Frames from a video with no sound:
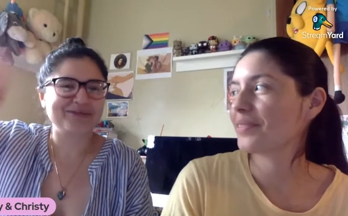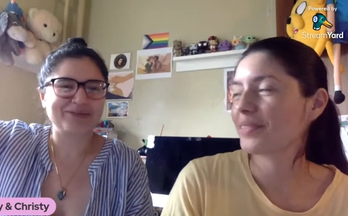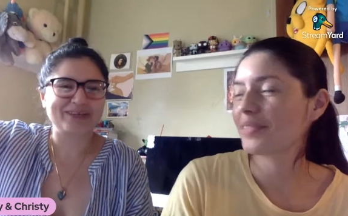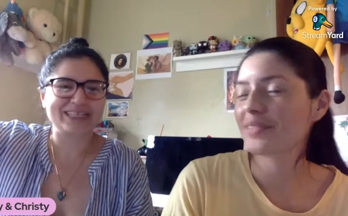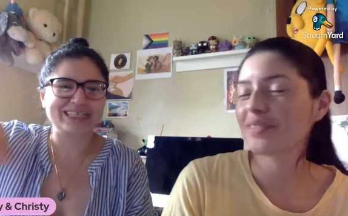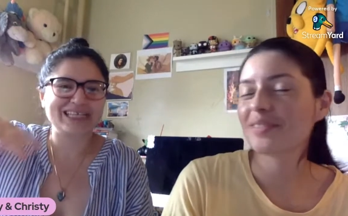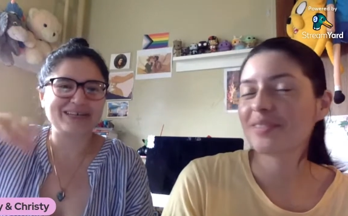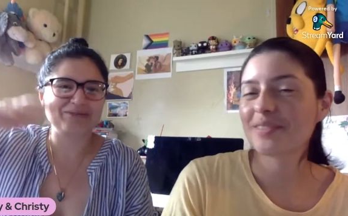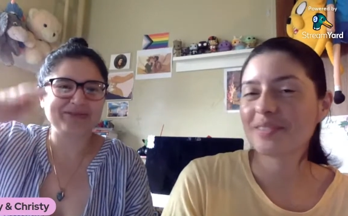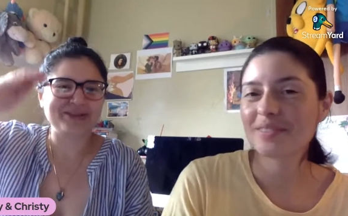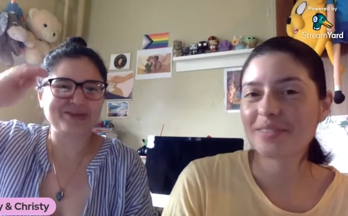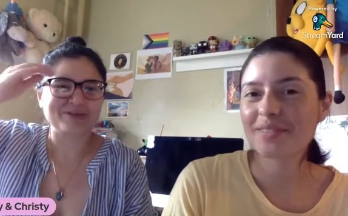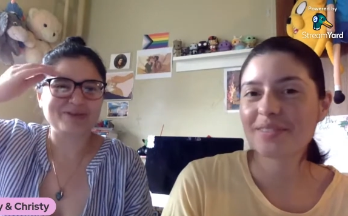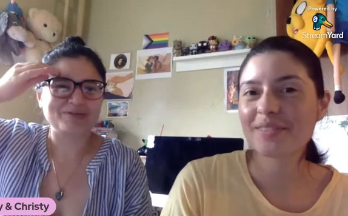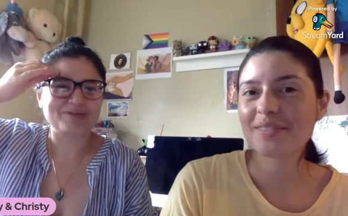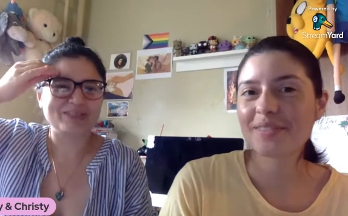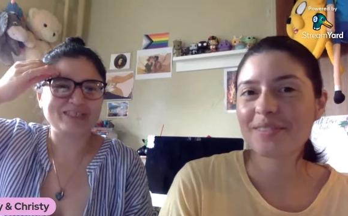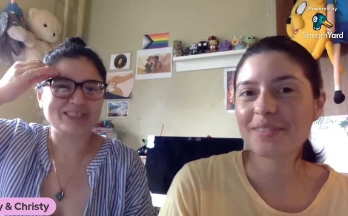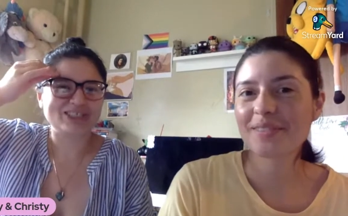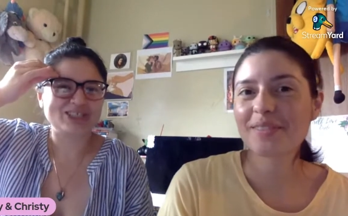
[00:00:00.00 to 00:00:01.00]
Speaker 1: in the pandemic,
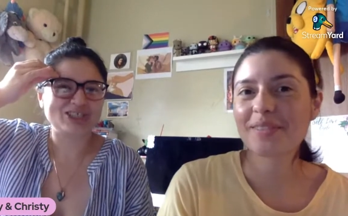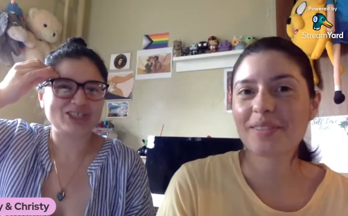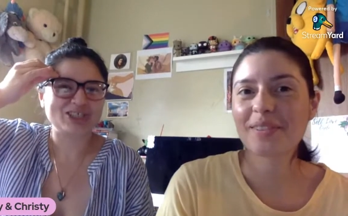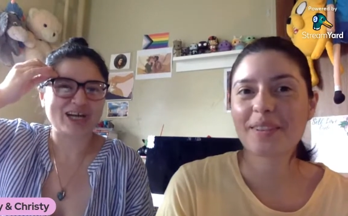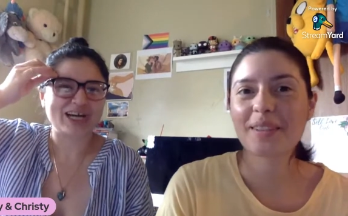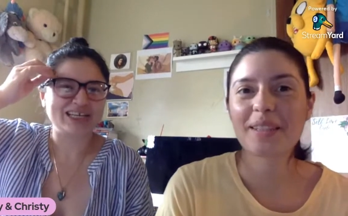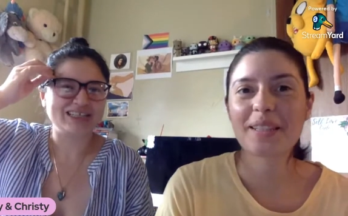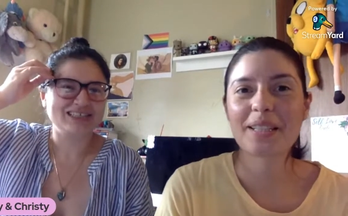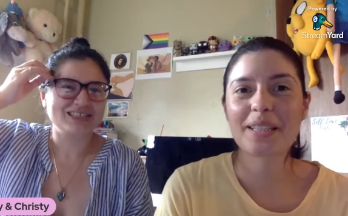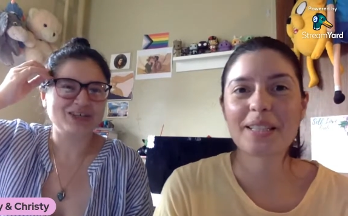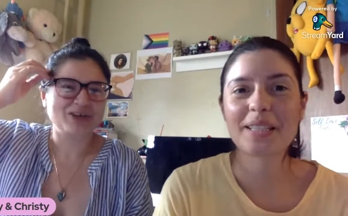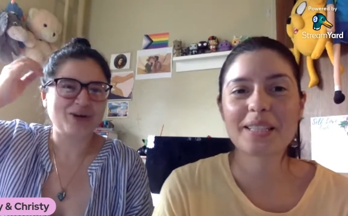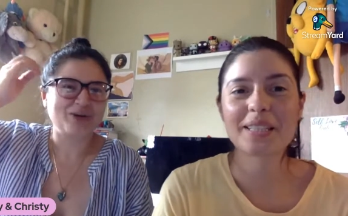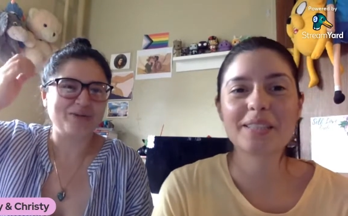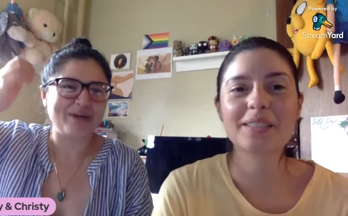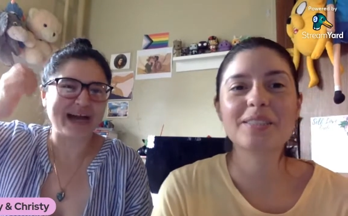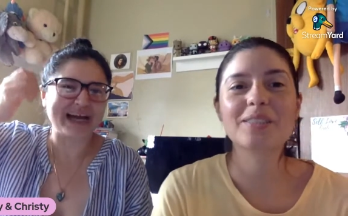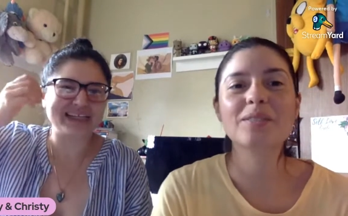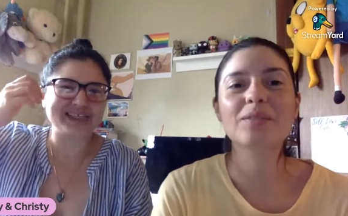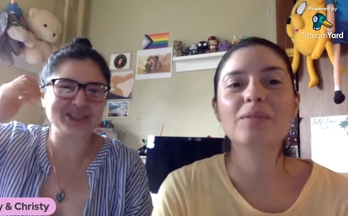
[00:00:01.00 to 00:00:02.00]
we've been trying to
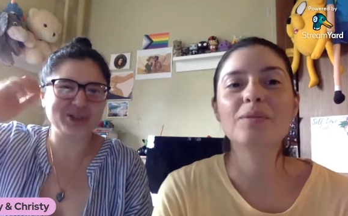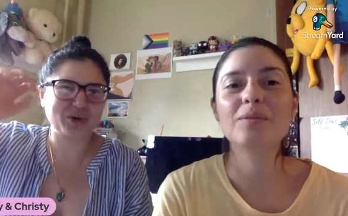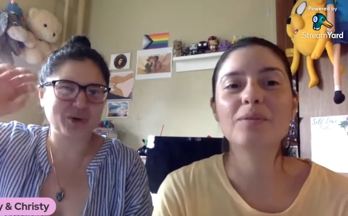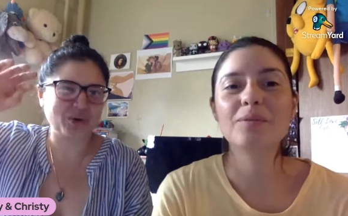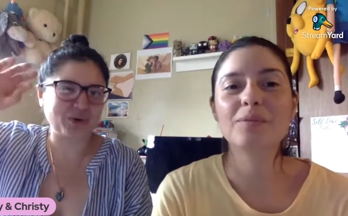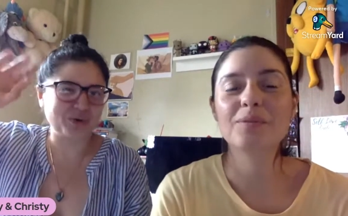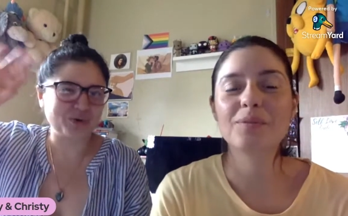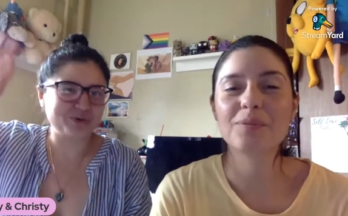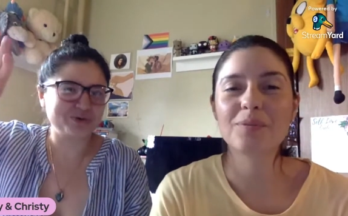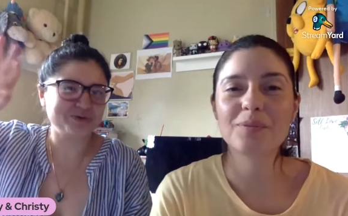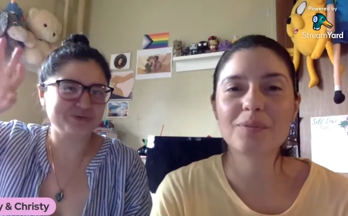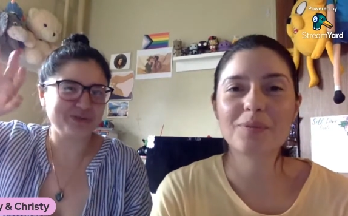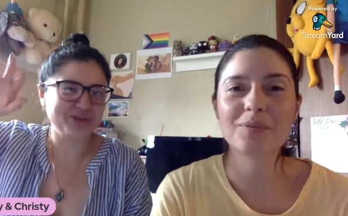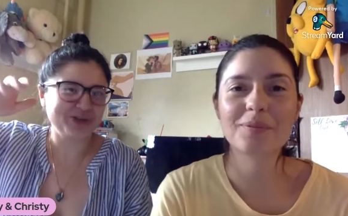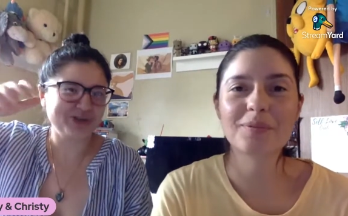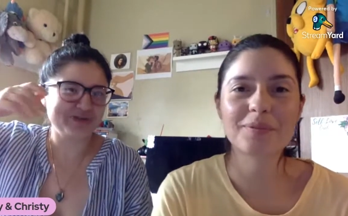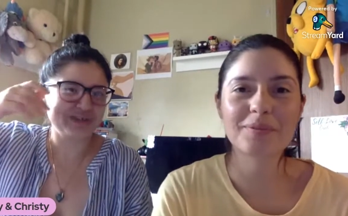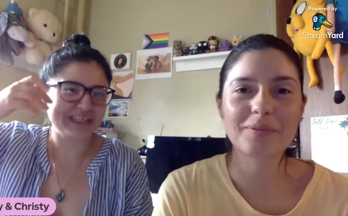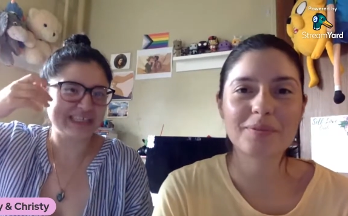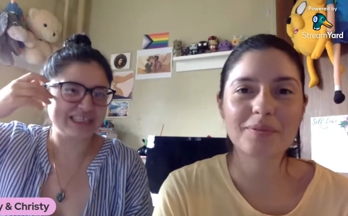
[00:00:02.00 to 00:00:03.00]
go back to old
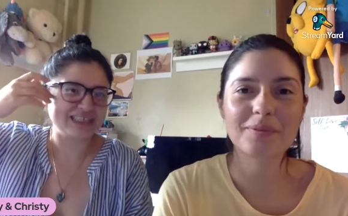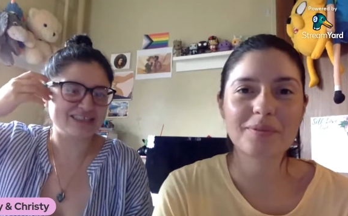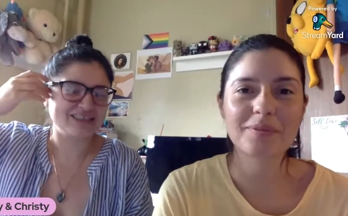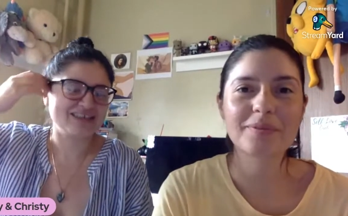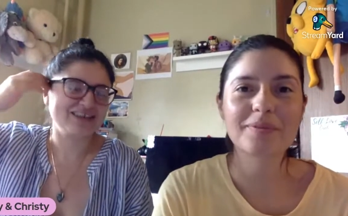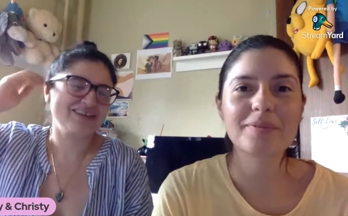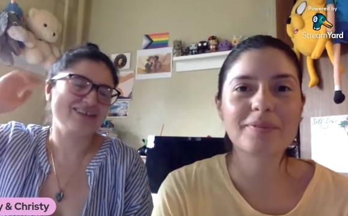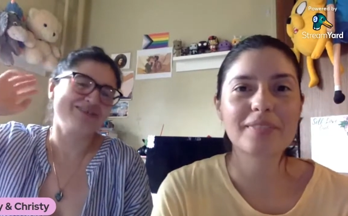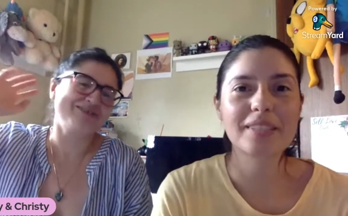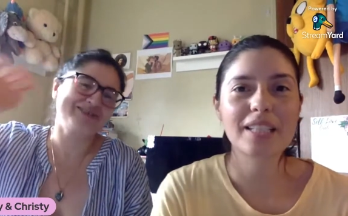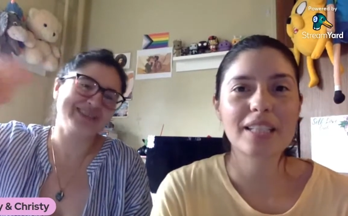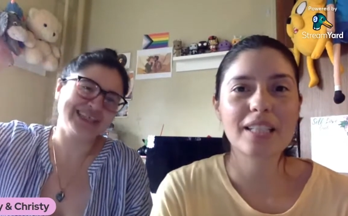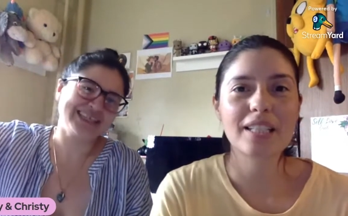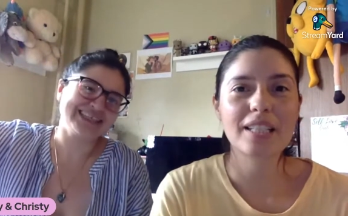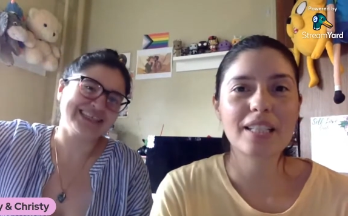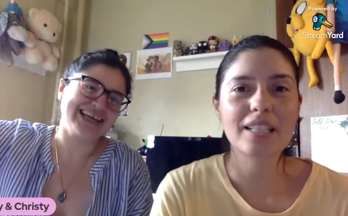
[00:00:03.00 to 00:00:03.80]
movies. I don't think